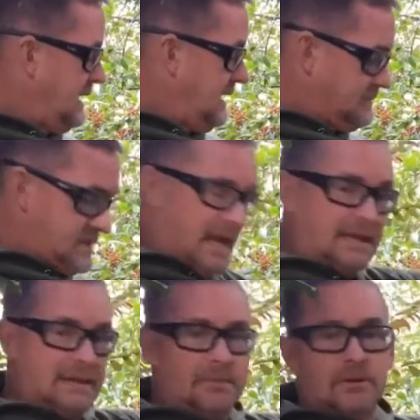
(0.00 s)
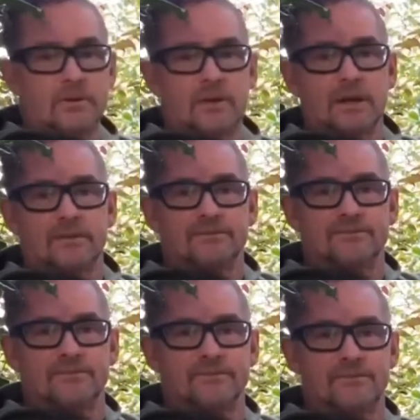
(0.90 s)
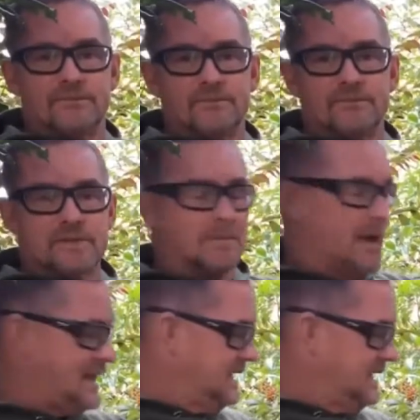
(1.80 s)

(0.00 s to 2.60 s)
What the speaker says: it was that deep underground. Somebody